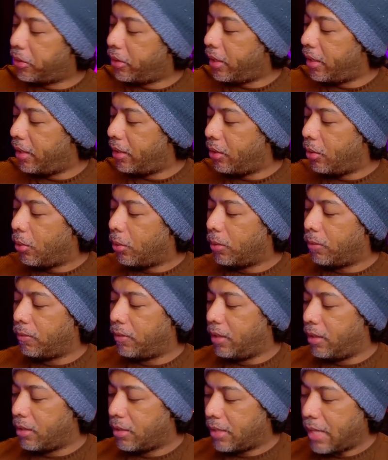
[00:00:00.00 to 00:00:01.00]
and all of
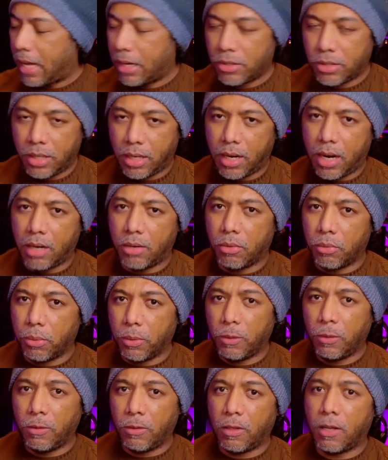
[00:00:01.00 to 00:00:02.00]
the status there. I
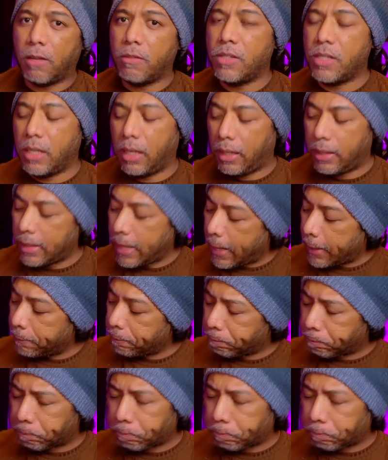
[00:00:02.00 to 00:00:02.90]
really love seeing that.